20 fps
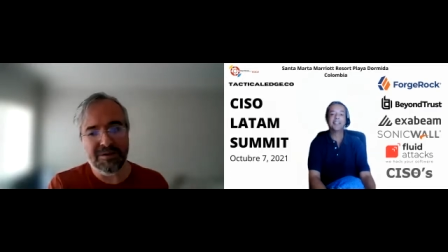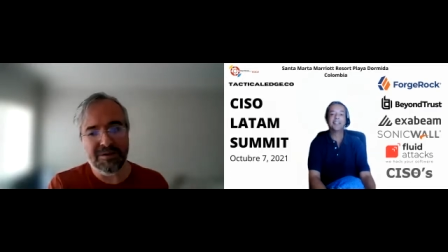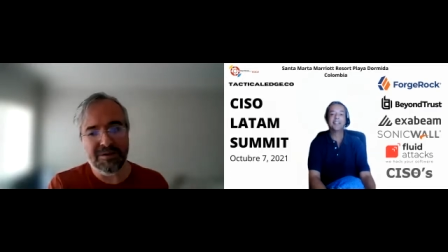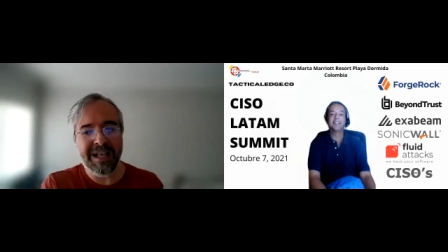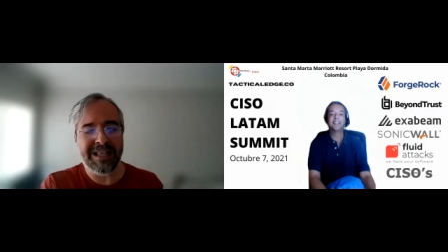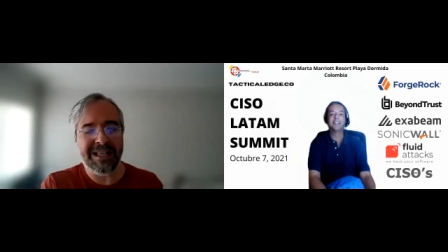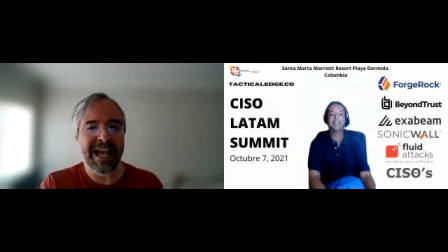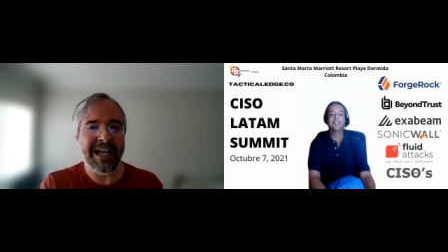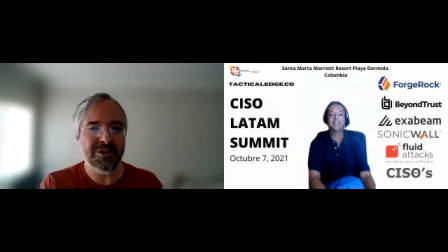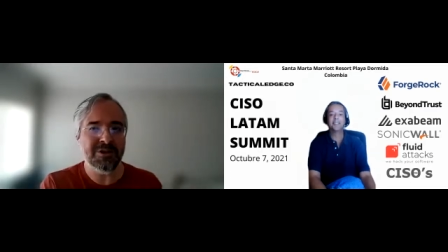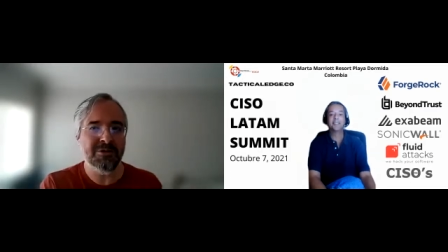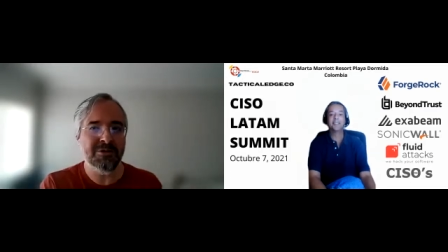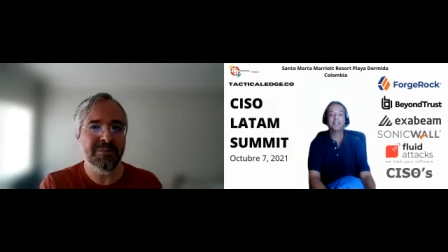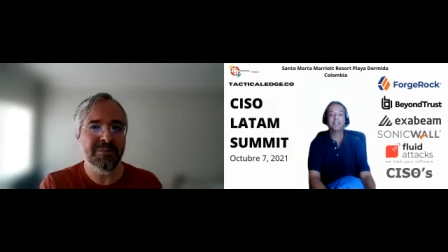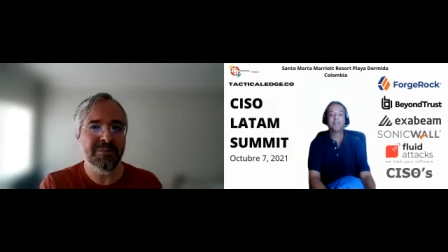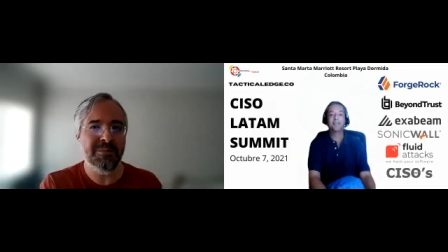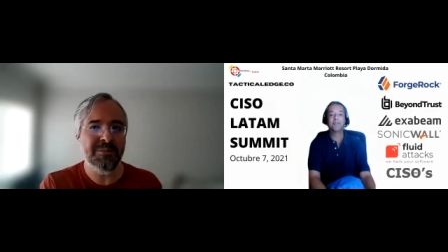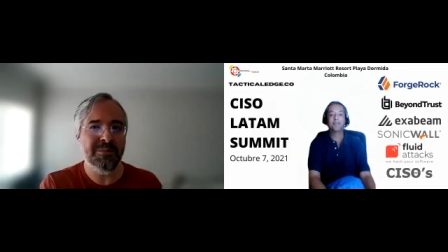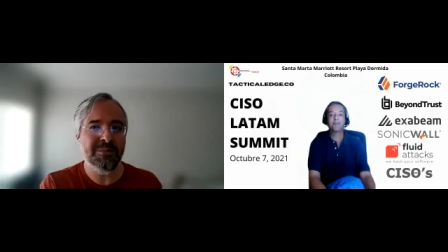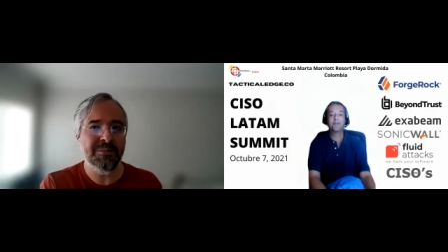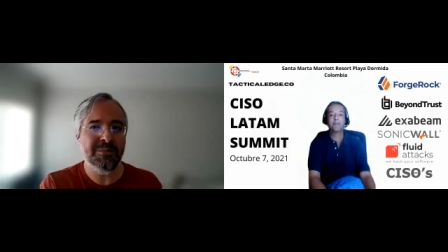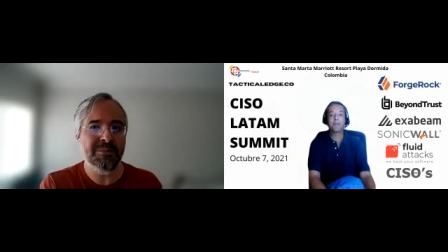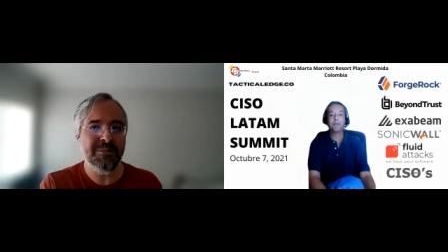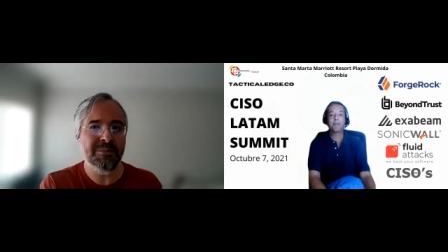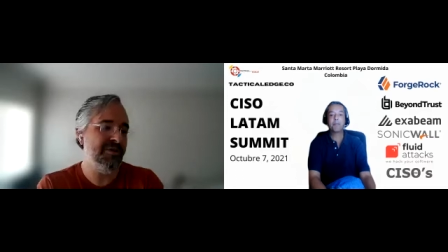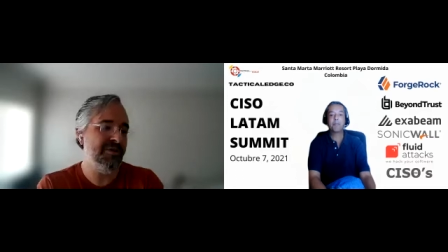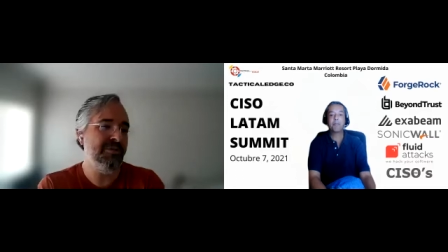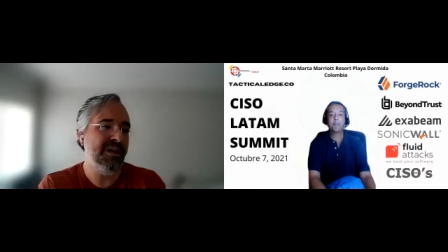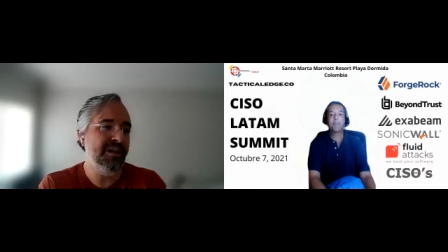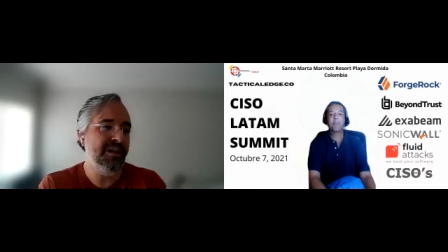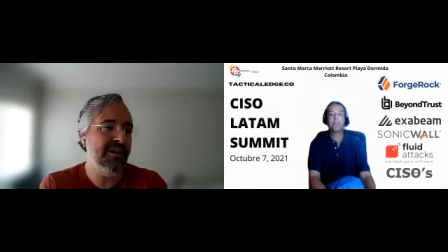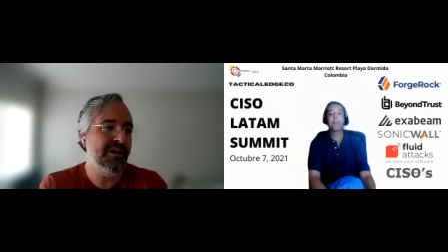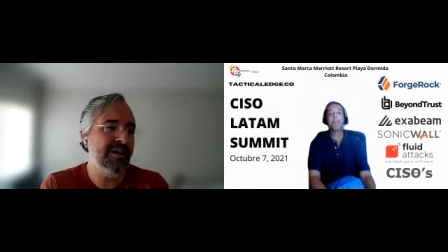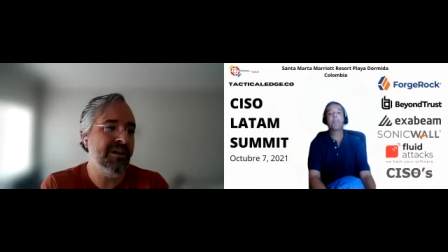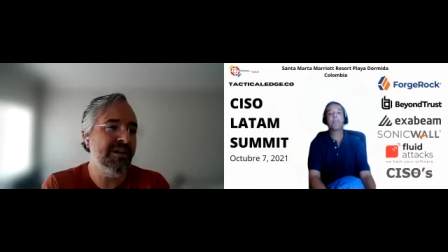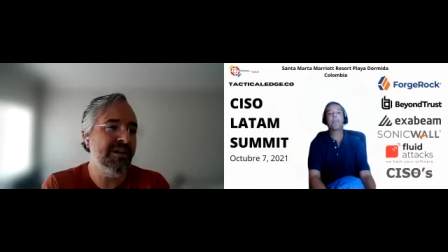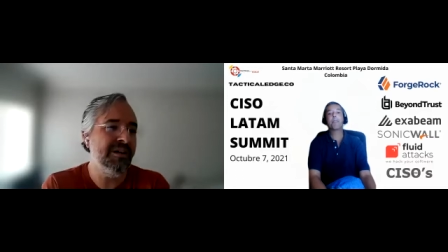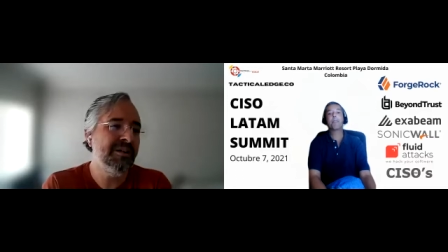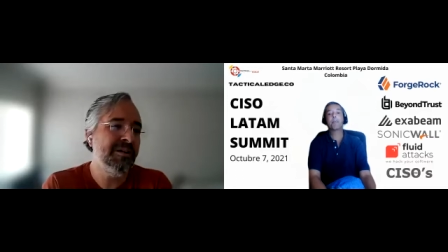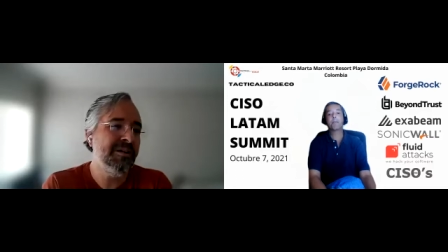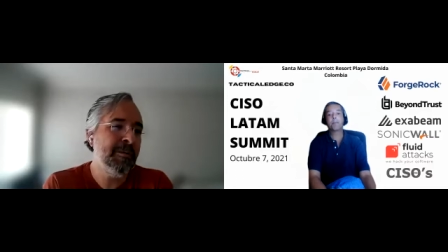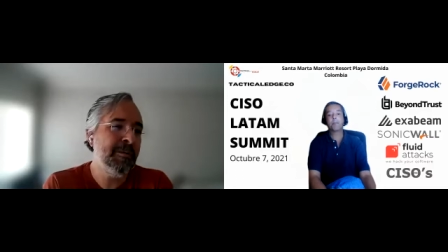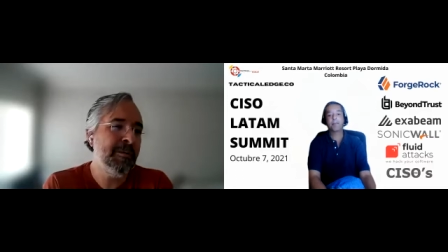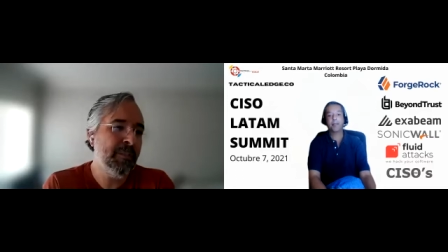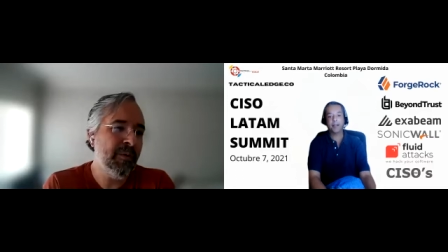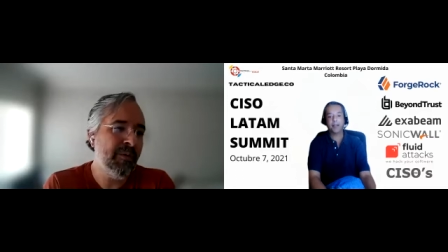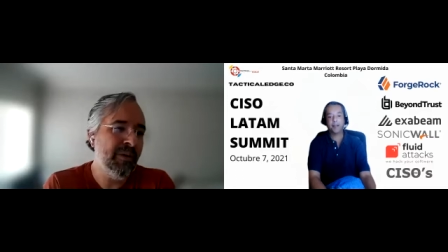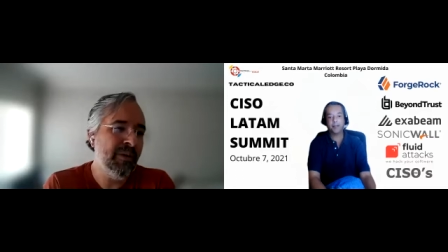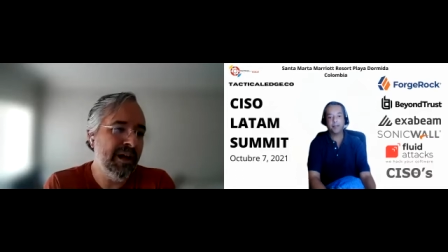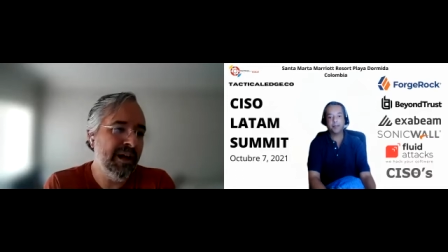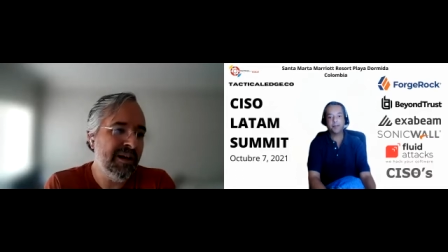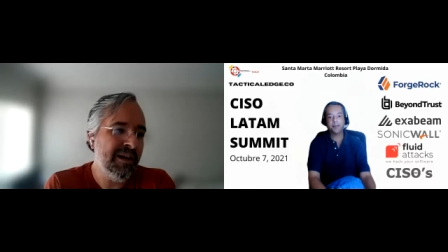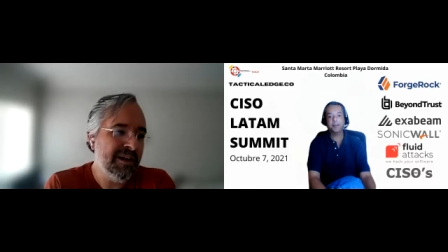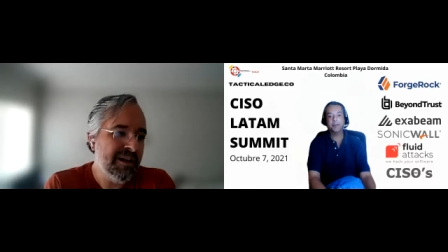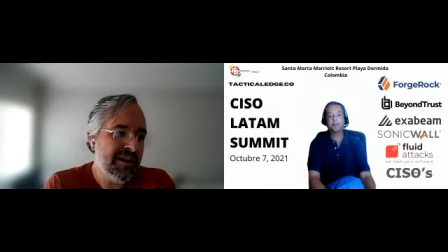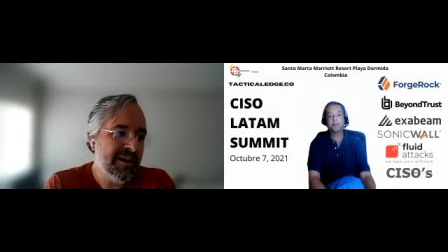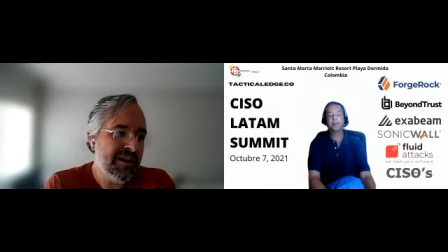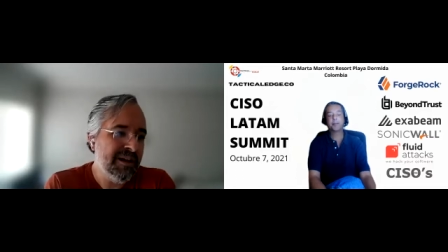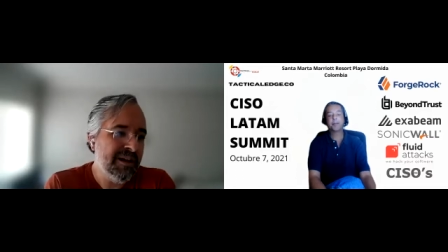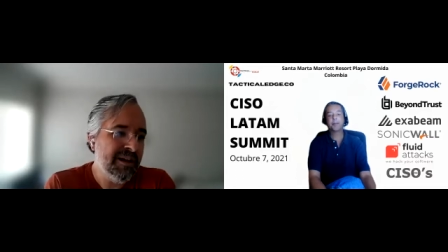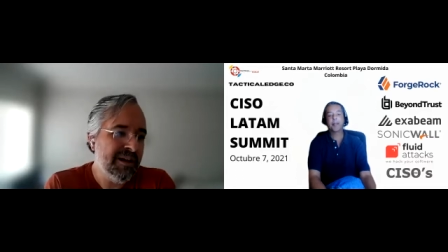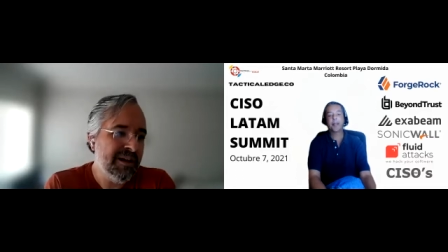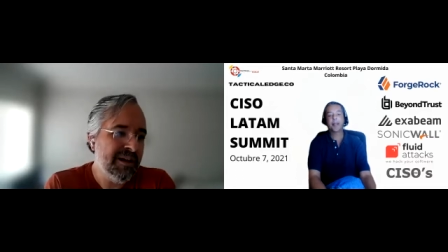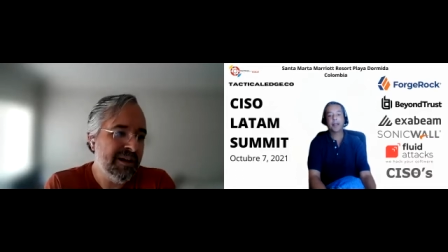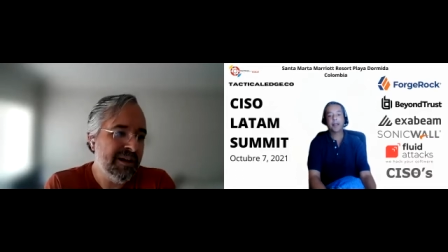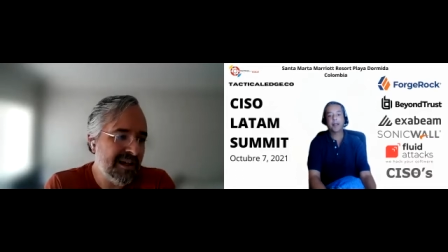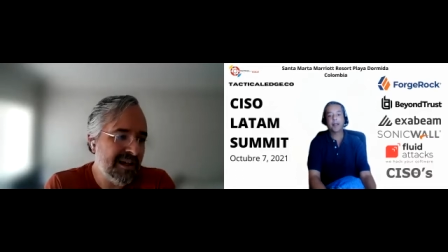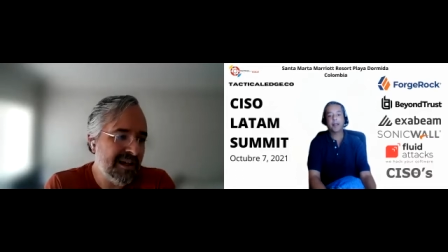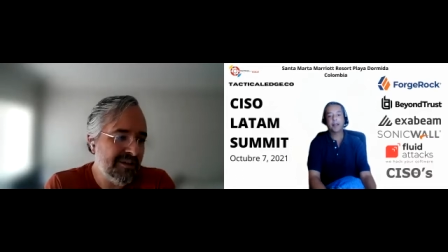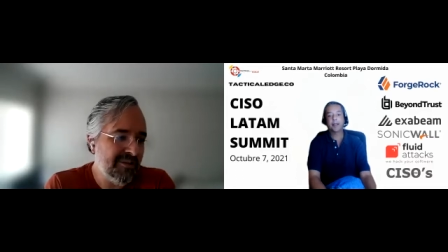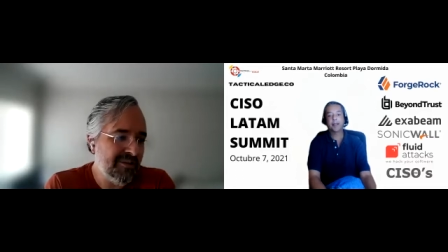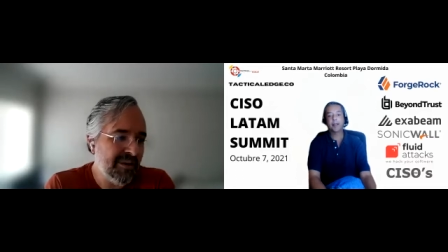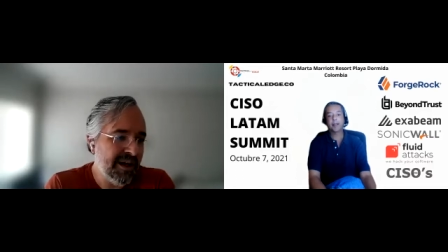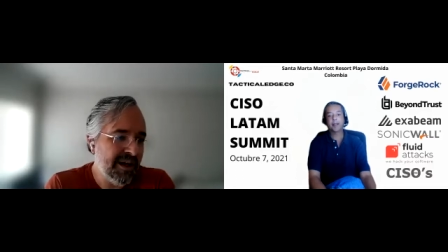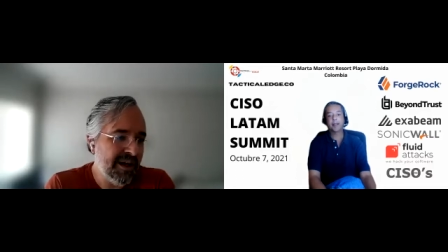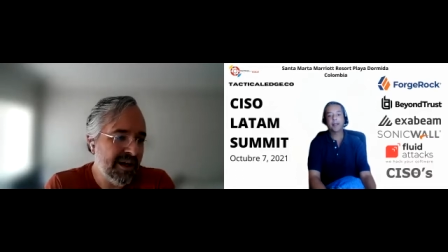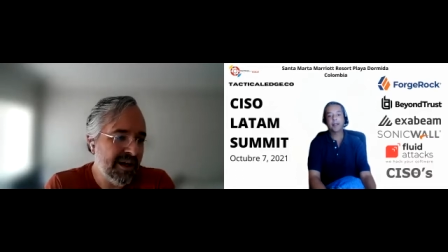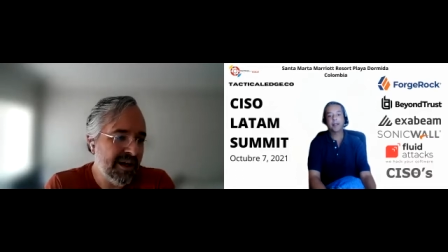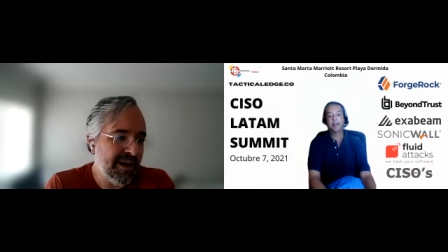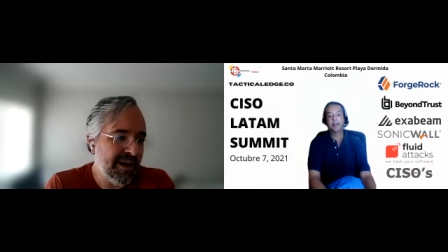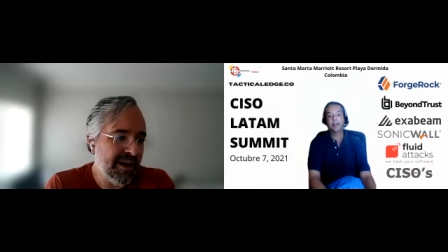It has to be useful. It has to be good, right? Yeah. That's kind of where.